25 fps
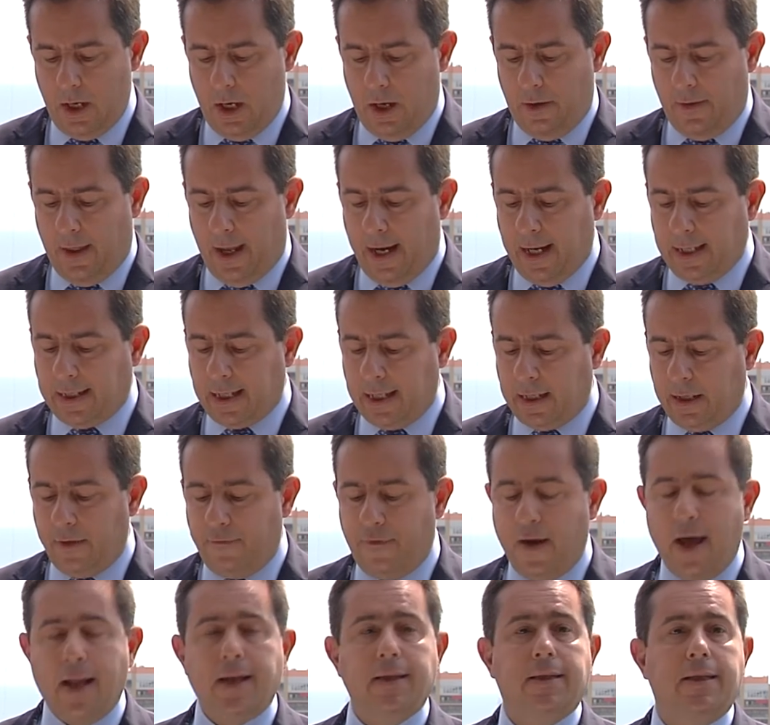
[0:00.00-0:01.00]
The recent
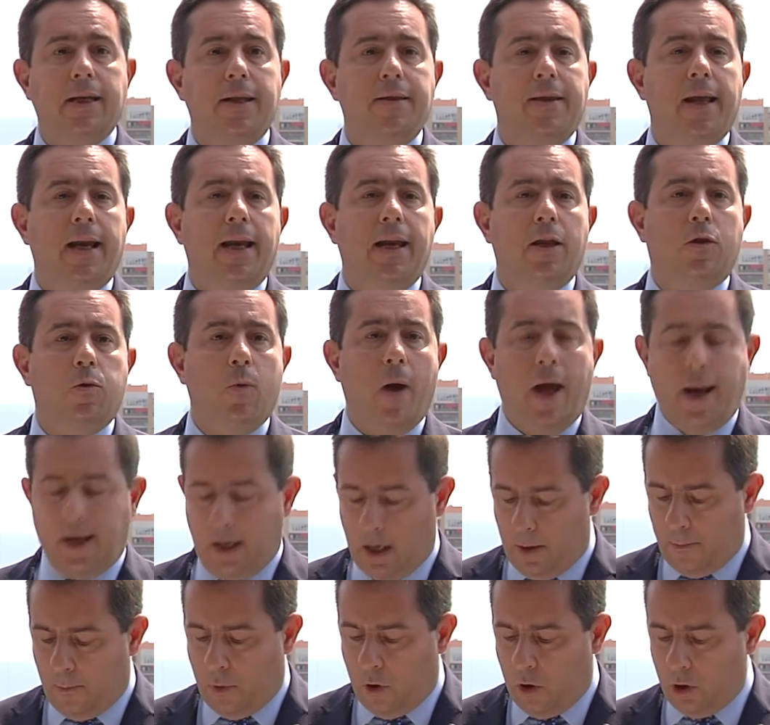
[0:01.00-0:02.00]
events in the
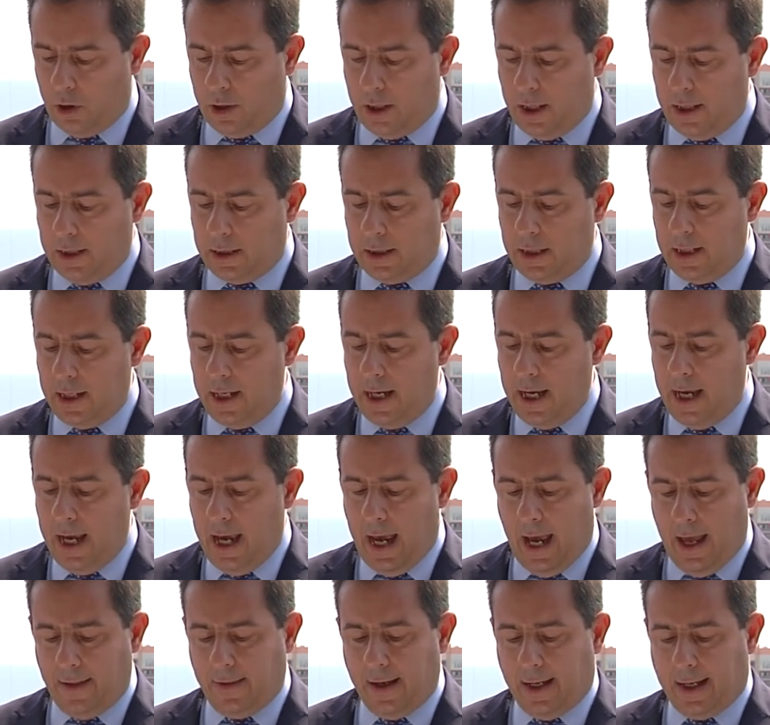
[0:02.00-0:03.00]
Lithuanian borders
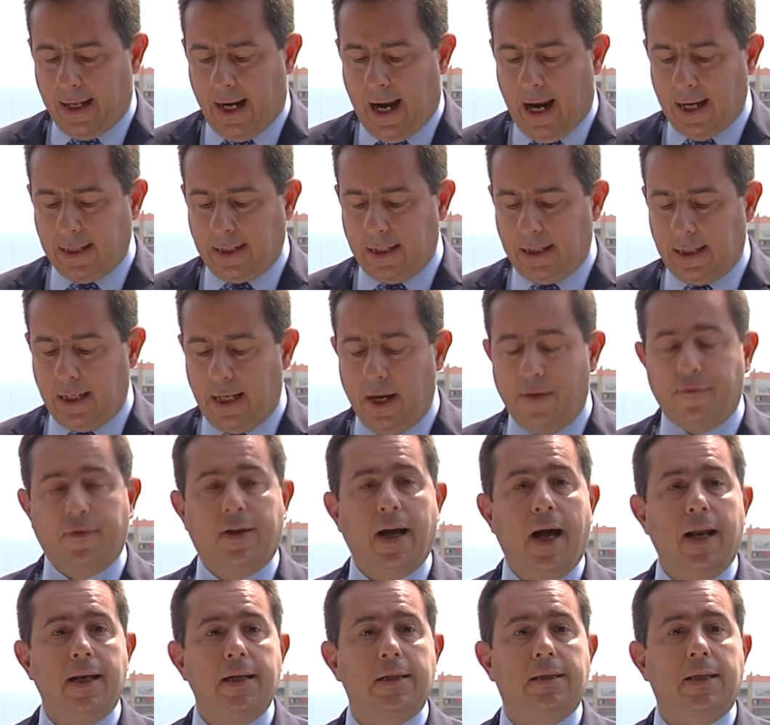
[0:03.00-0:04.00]
and the crisis in
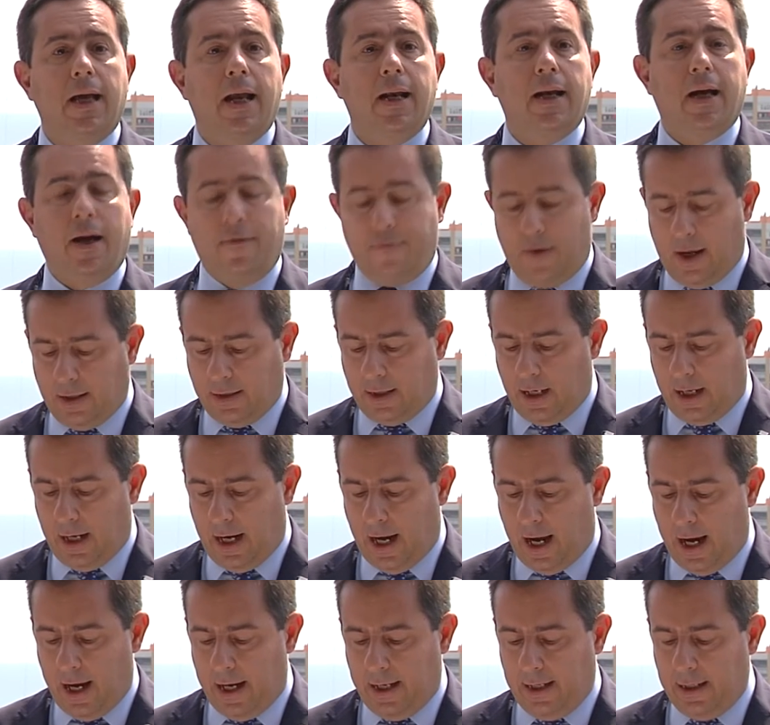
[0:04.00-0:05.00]
Afghanistan have
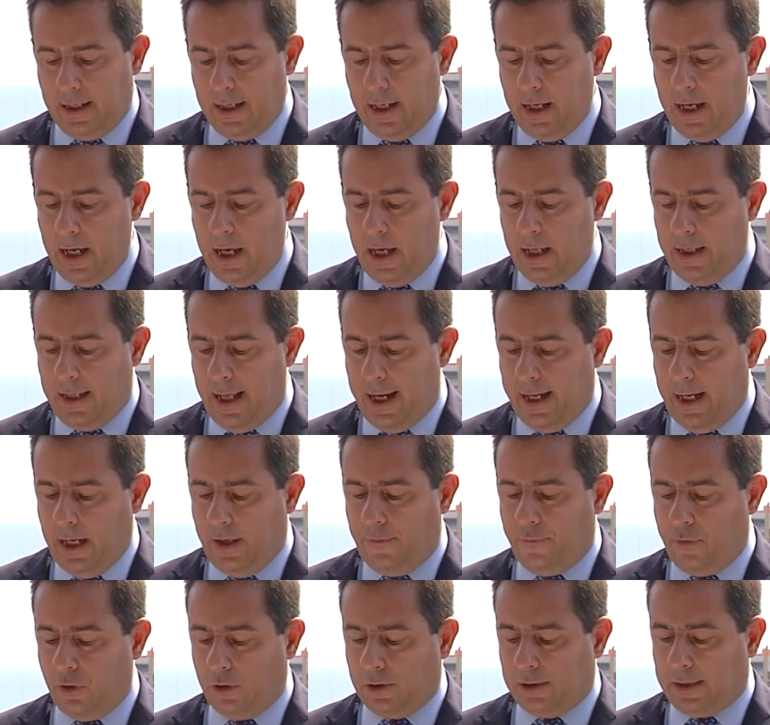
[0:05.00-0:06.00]
underlined the need
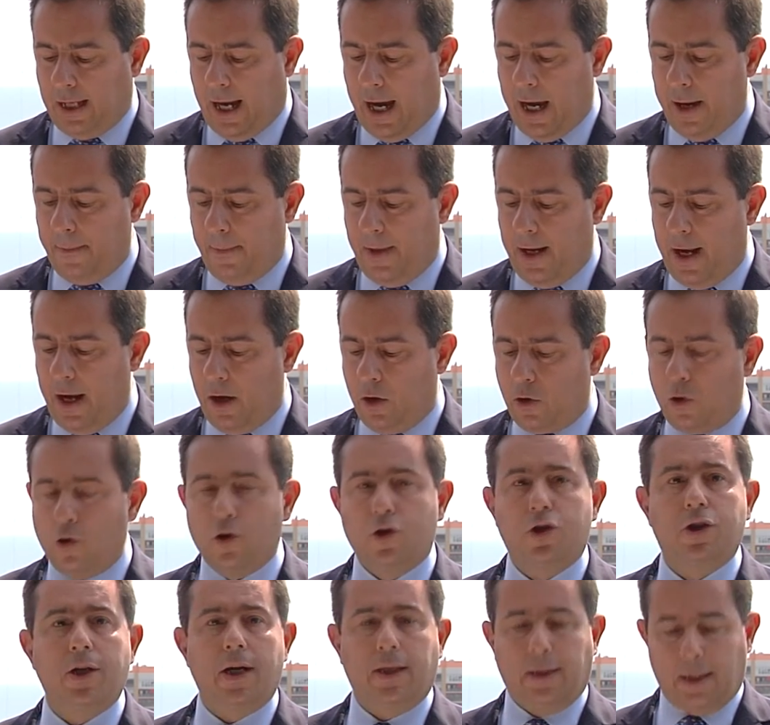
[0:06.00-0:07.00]
for timely and
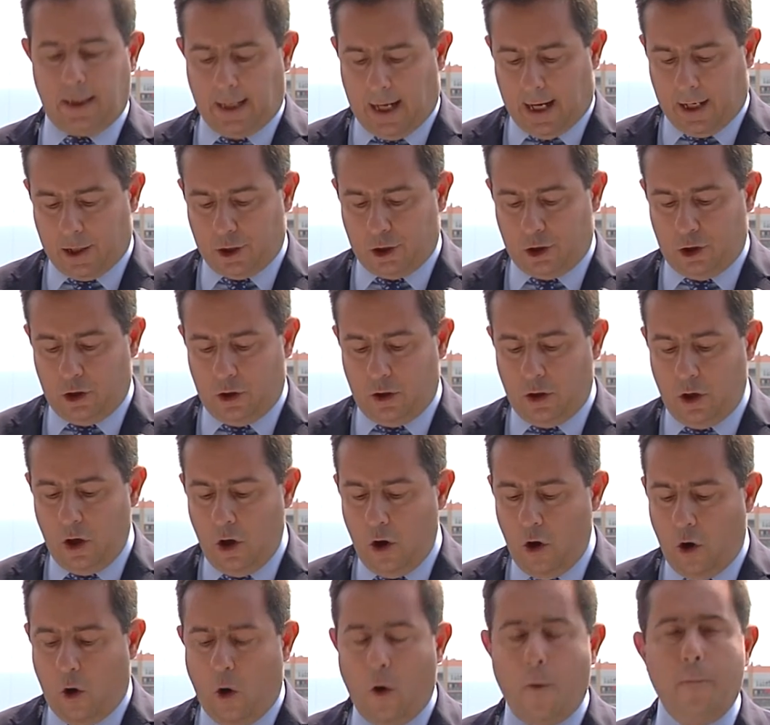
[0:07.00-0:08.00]
concerted action
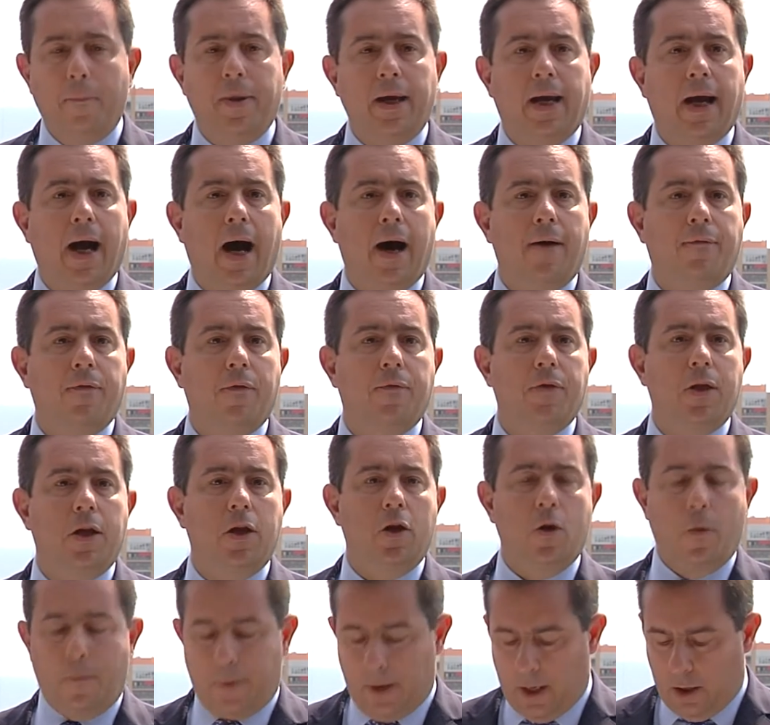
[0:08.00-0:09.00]
on behalf of the
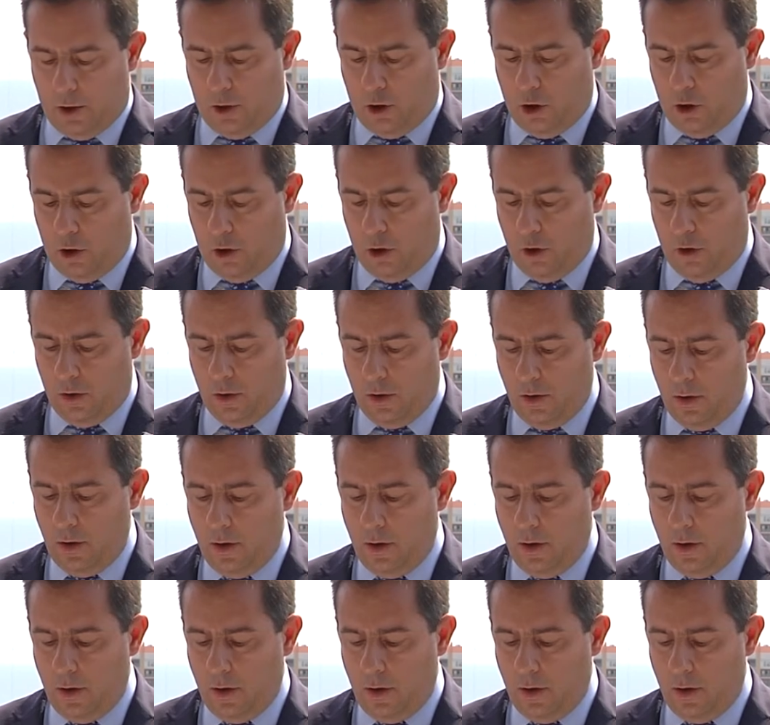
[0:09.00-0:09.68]
European Union